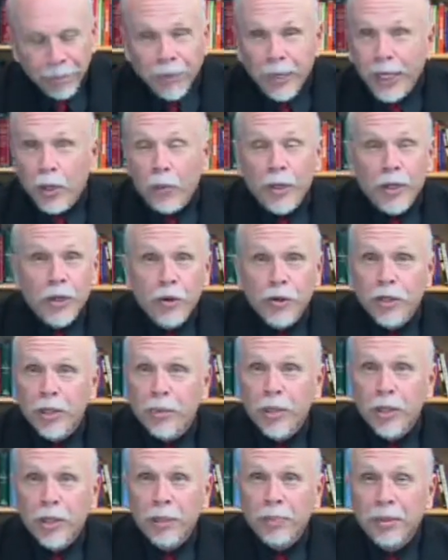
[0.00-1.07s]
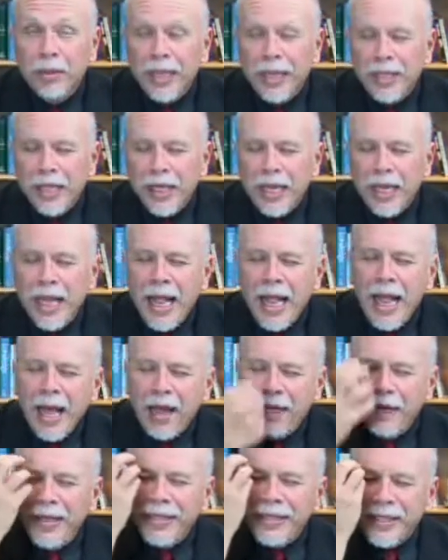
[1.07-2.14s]
Irreducible complexity.
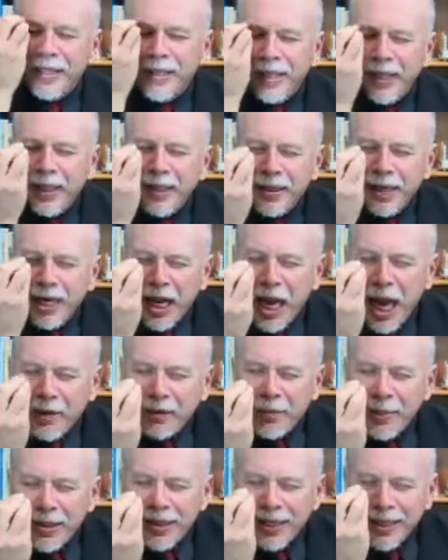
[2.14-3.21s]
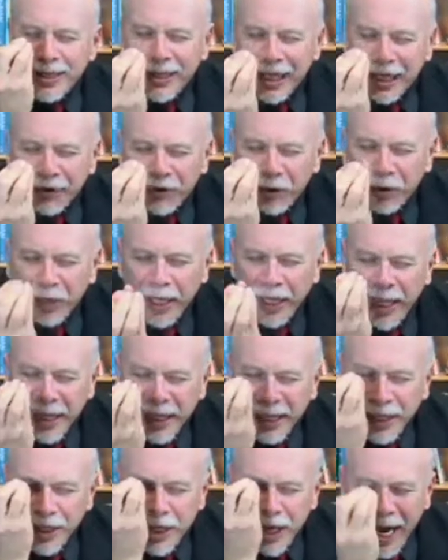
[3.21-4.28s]
These things that have to be successful
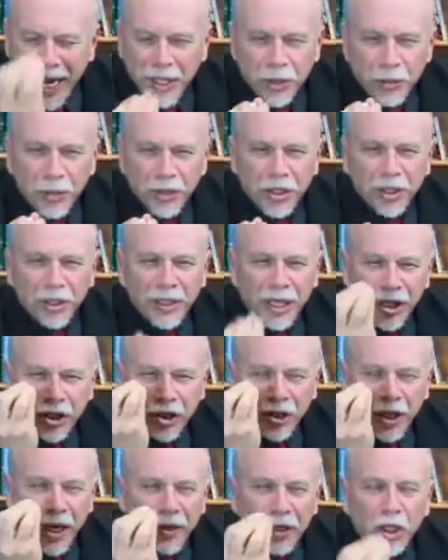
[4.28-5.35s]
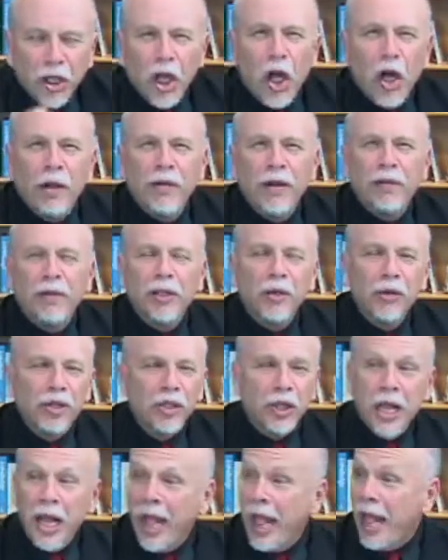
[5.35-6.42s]
in natural selection and the law of
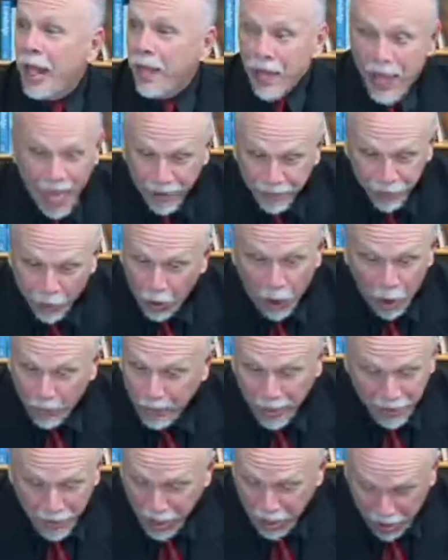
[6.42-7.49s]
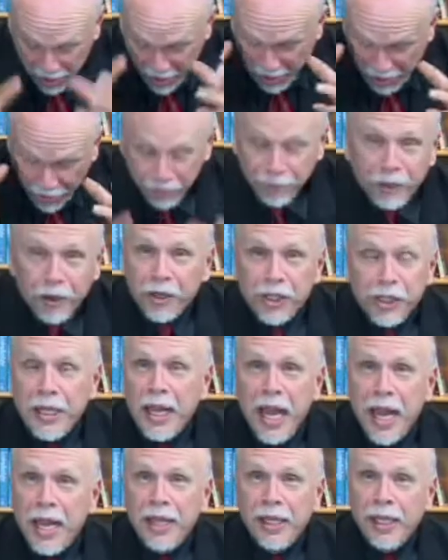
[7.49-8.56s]
evolution, they have to all be there the first
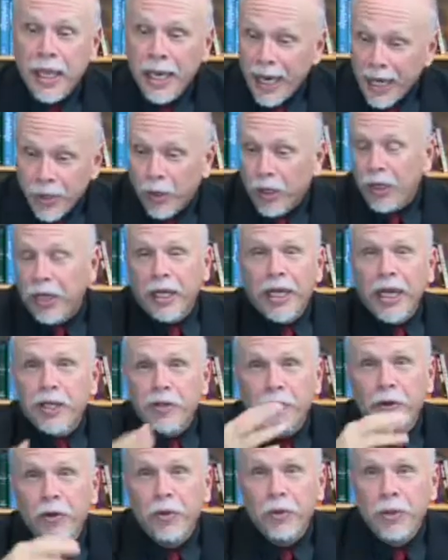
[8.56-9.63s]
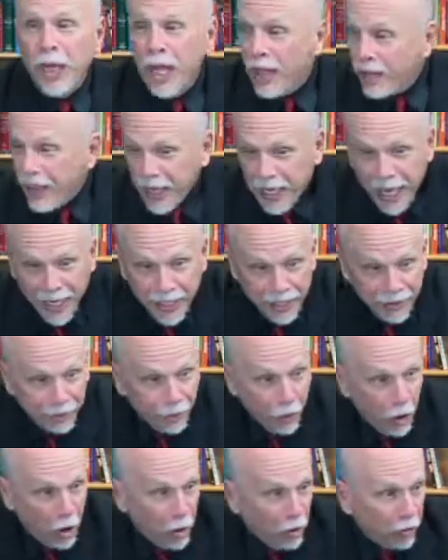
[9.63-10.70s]
day in order to catch food. They can't
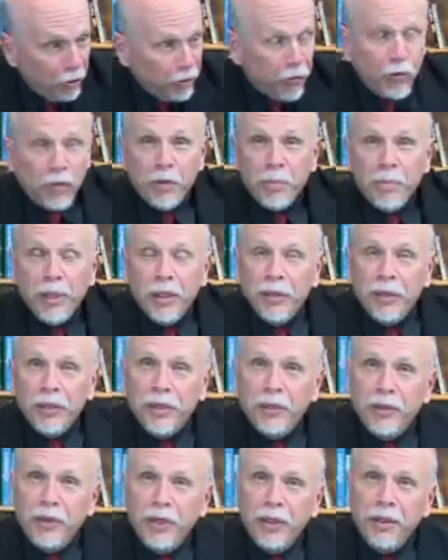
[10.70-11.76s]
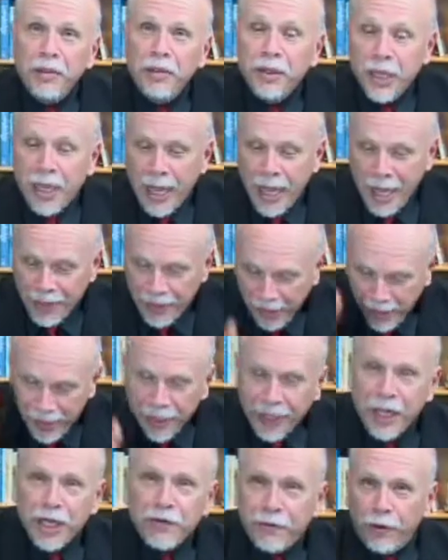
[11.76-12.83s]
evolve over millions of years. They got
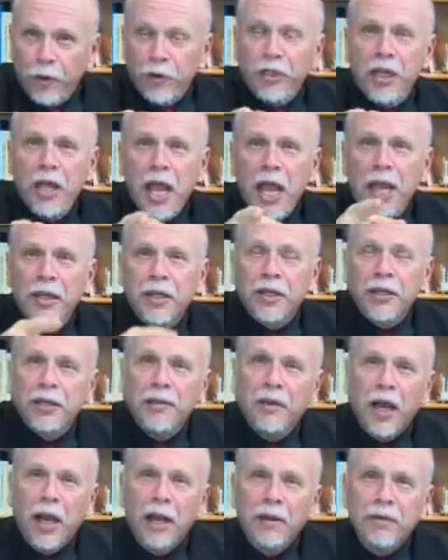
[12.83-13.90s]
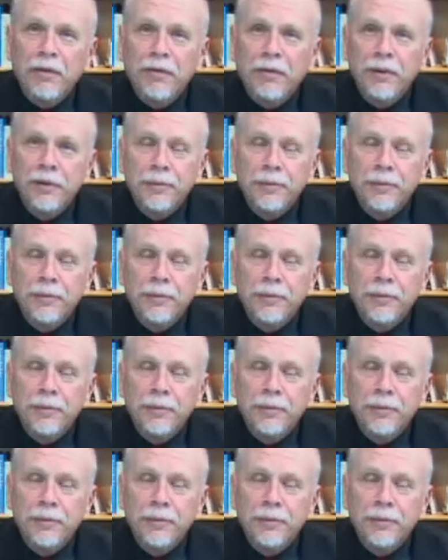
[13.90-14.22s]
to catch food today to survive.